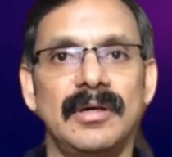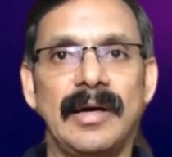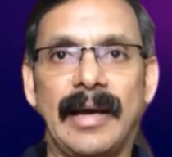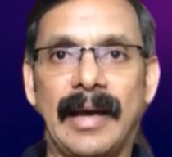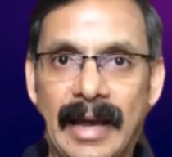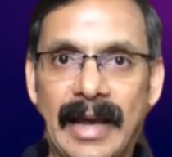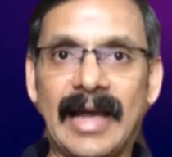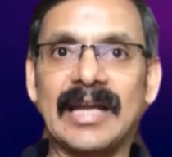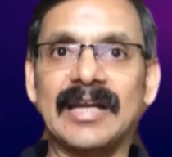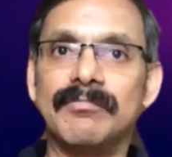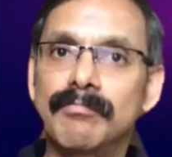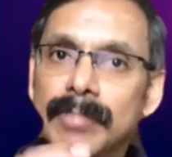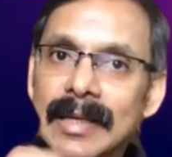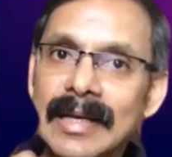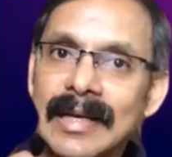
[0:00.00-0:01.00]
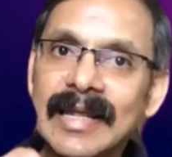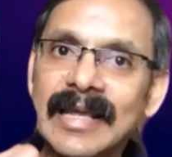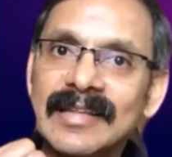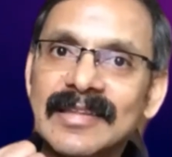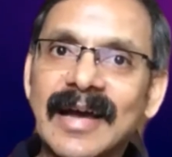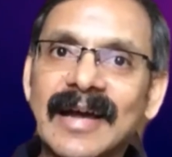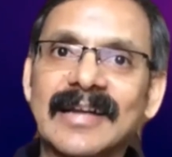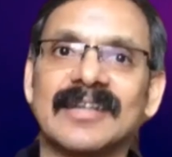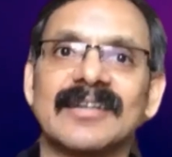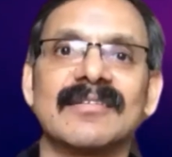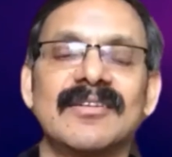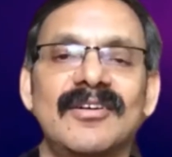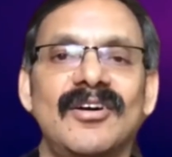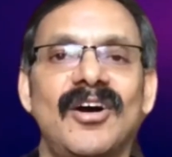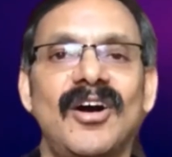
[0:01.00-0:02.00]
and building that
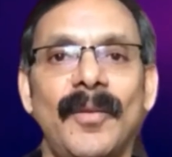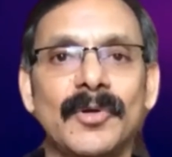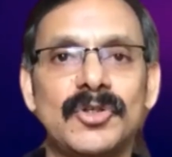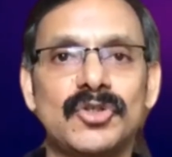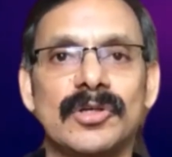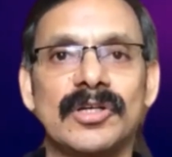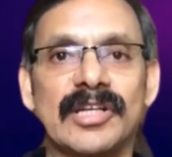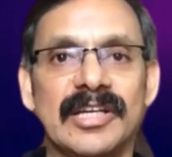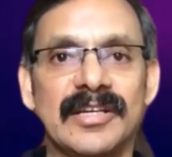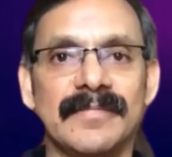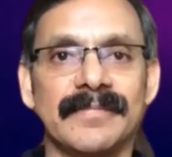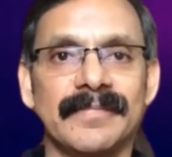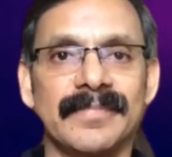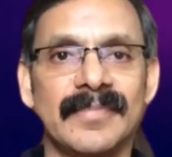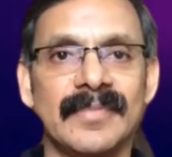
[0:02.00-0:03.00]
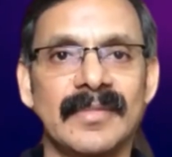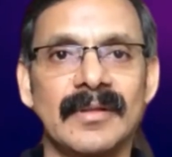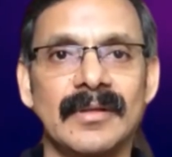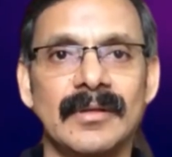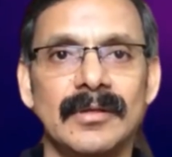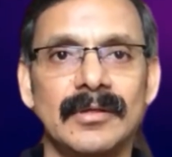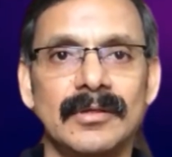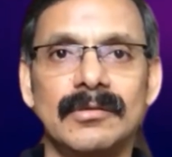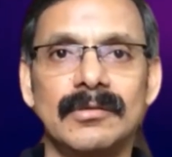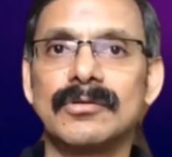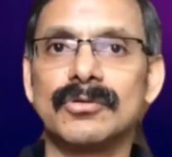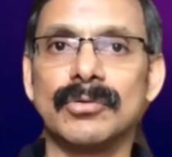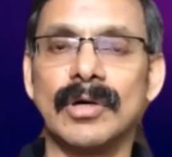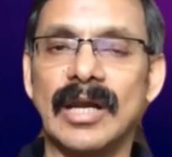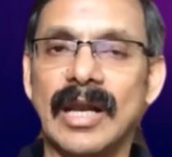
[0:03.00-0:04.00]
opportunity
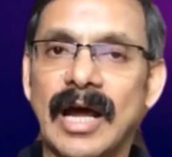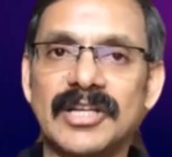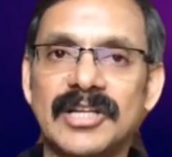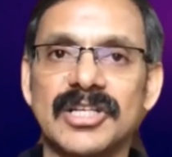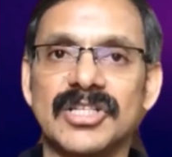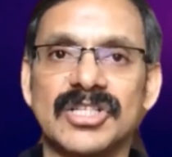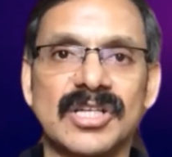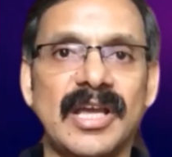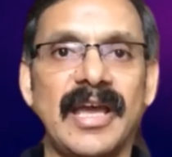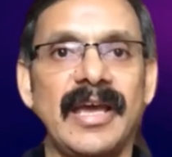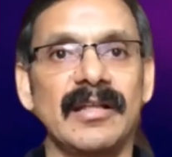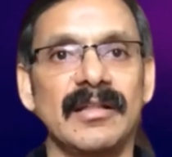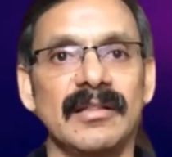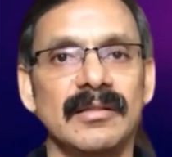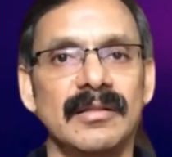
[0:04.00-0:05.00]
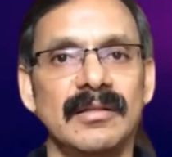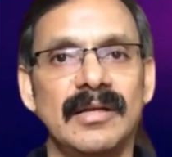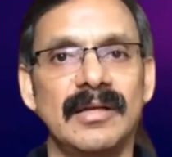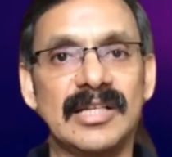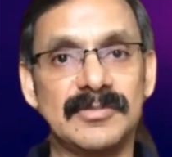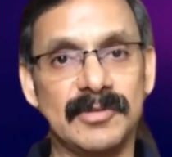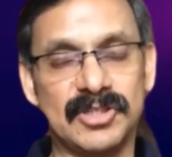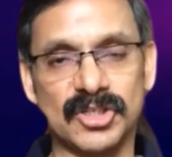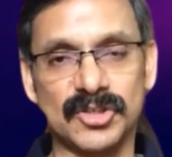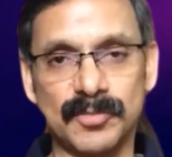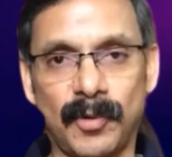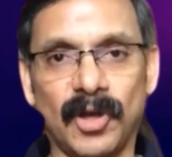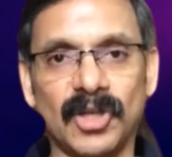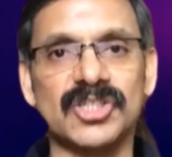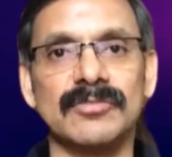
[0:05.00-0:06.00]
to a larger scale as much as
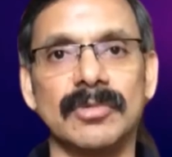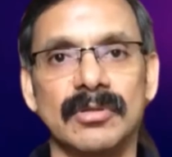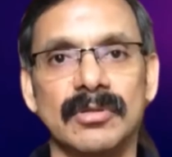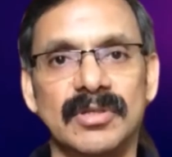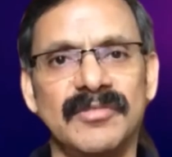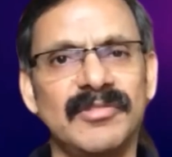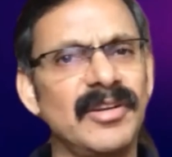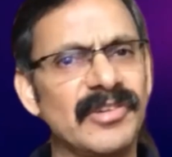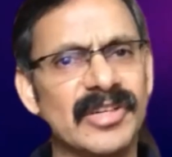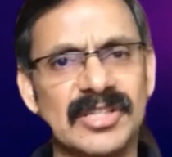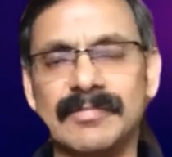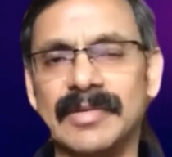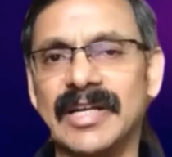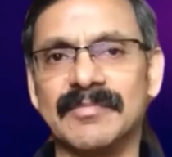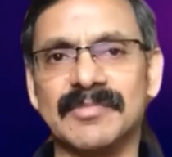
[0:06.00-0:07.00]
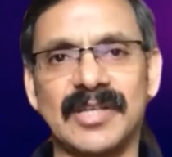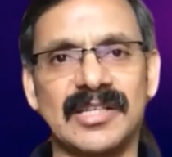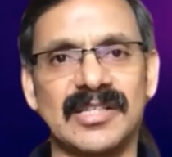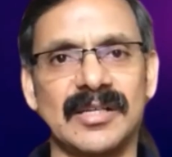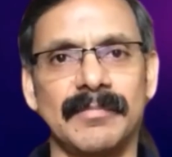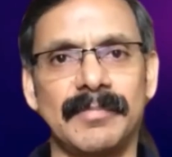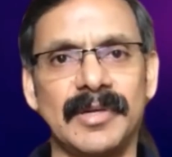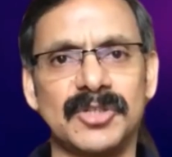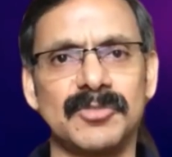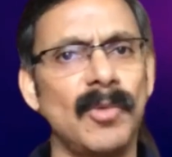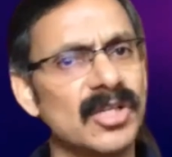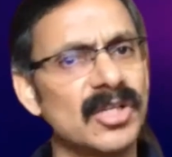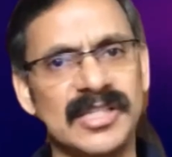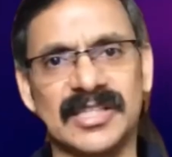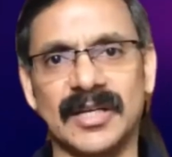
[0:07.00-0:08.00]
possible, even if it is medium-sized companies,
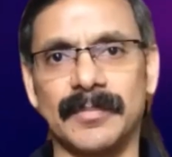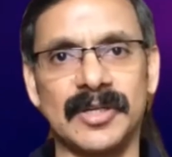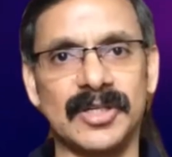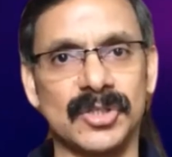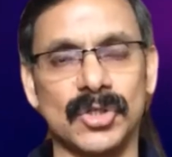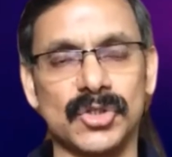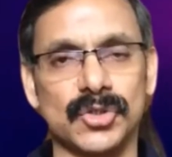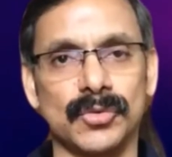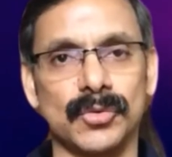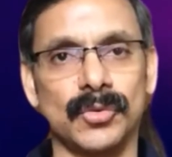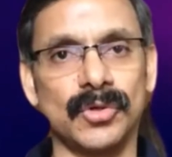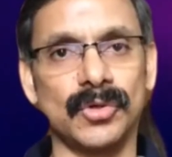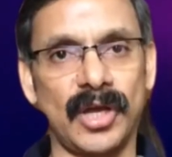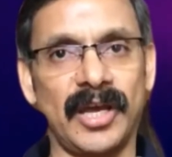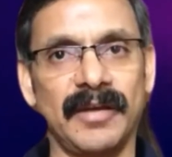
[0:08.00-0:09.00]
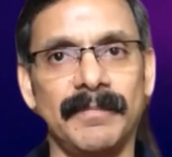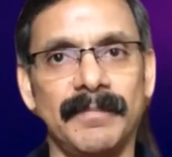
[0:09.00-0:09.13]
small-sized companies also. Okay,